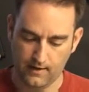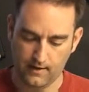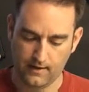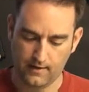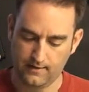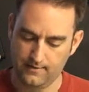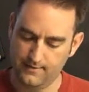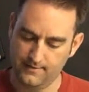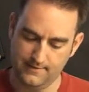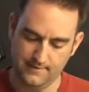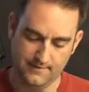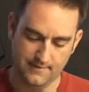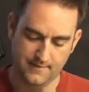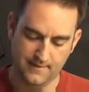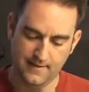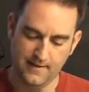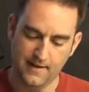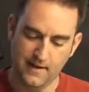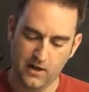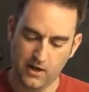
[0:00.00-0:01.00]
uh,
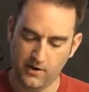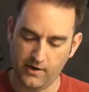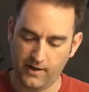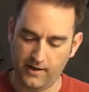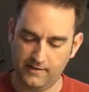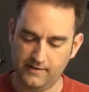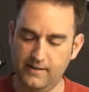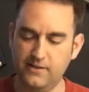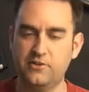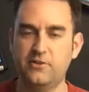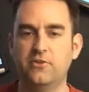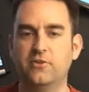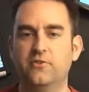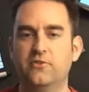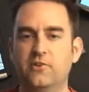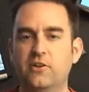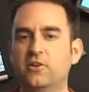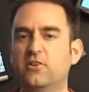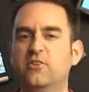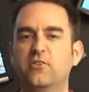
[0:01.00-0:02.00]
okay, let's
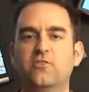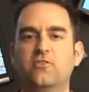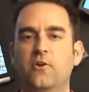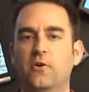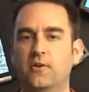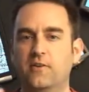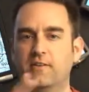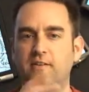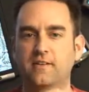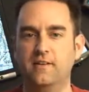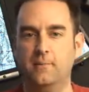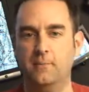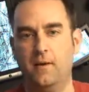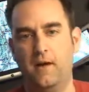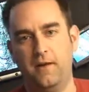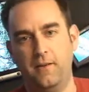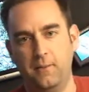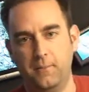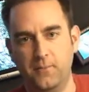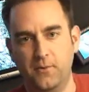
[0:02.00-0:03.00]
just let's just focus on the
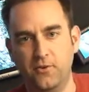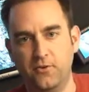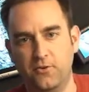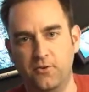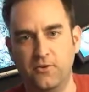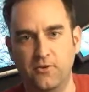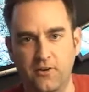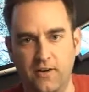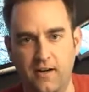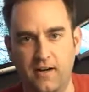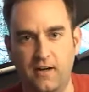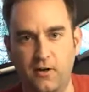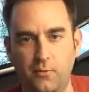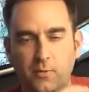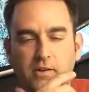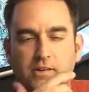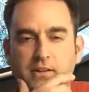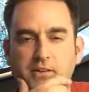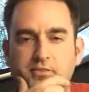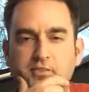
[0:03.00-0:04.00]
on the prisoner uh,
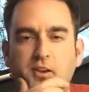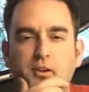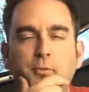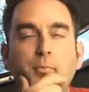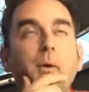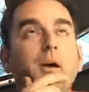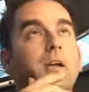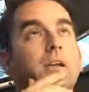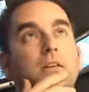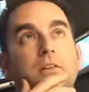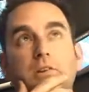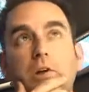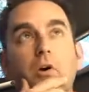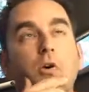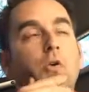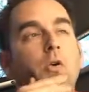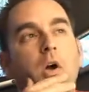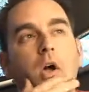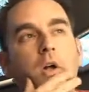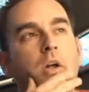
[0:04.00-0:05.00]
release aspect.
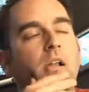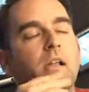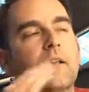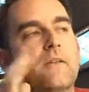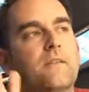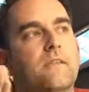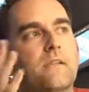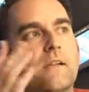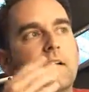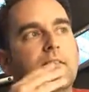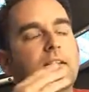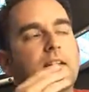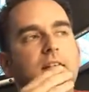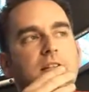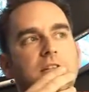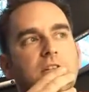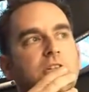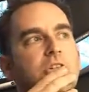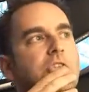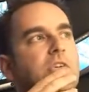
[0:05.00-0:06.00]
So let's let's
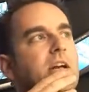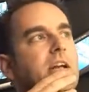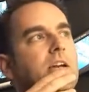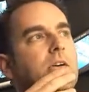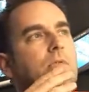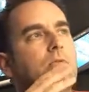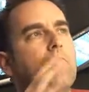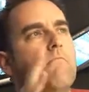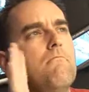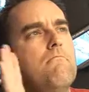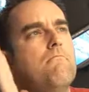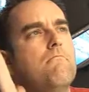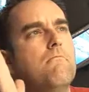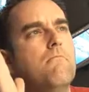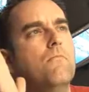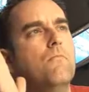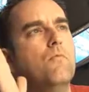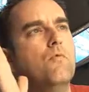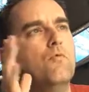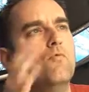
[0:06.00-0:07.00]
get this straight.
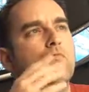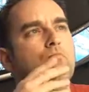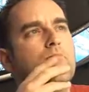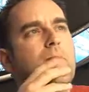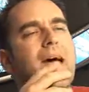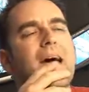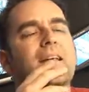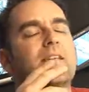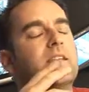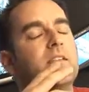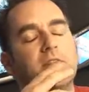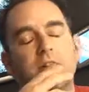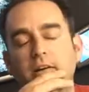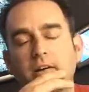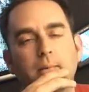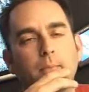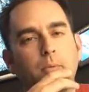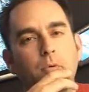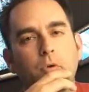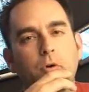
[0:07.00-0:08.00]
Massive
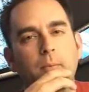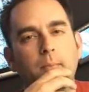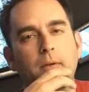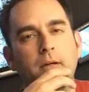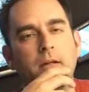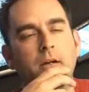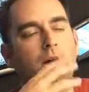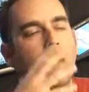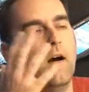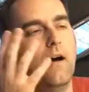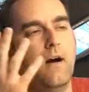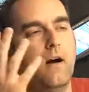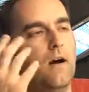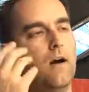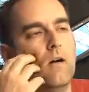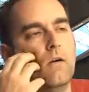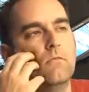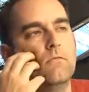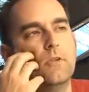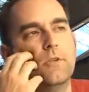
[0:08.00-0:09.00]
unemployment,
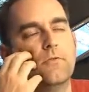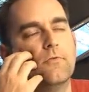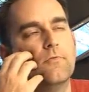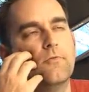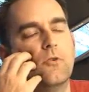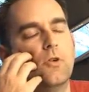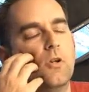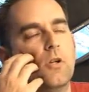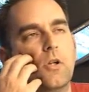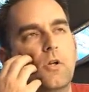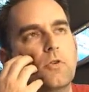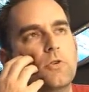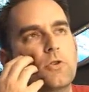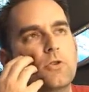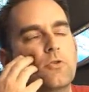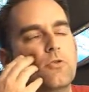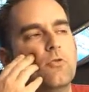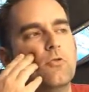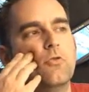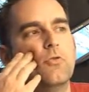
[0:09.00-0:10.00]
just
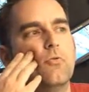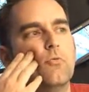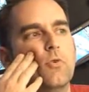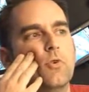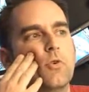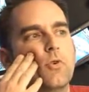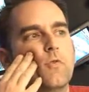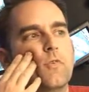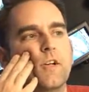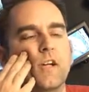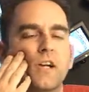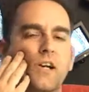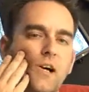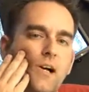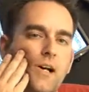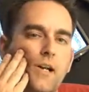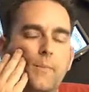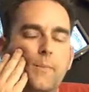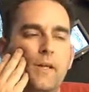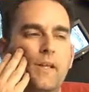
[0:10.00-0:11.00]
foreclosures through the roof, an
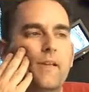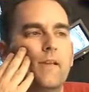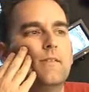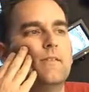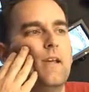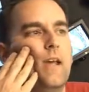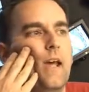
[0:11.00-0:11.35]
economy in the